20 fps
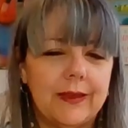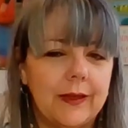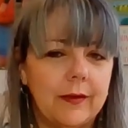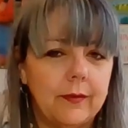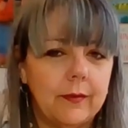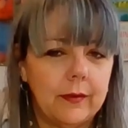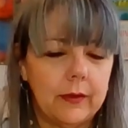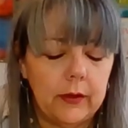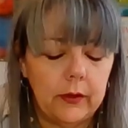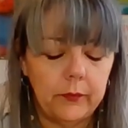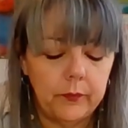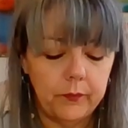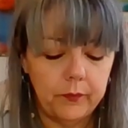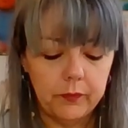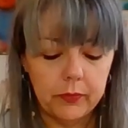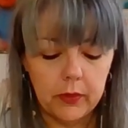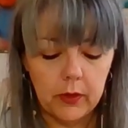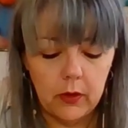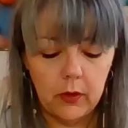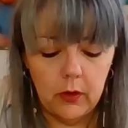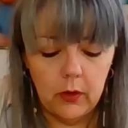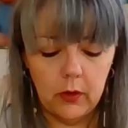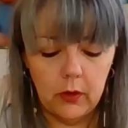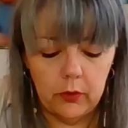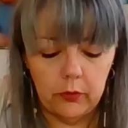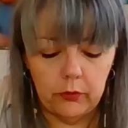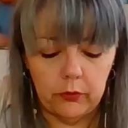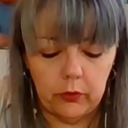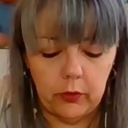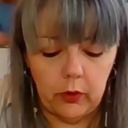that's it.
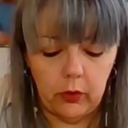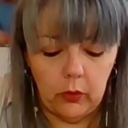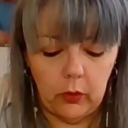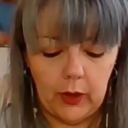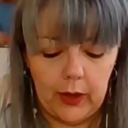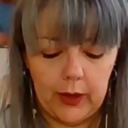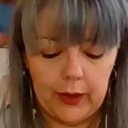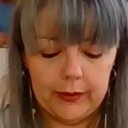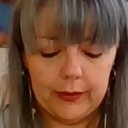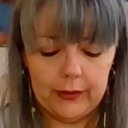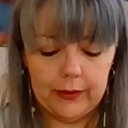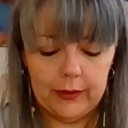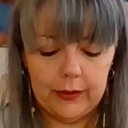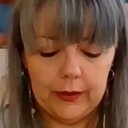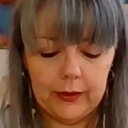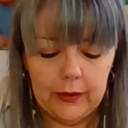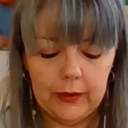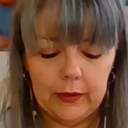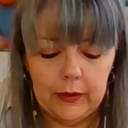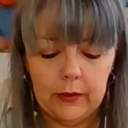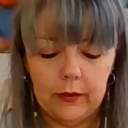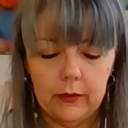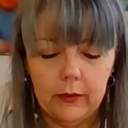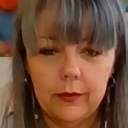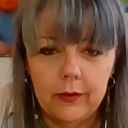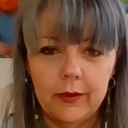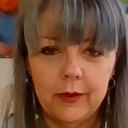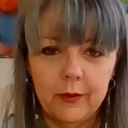So I did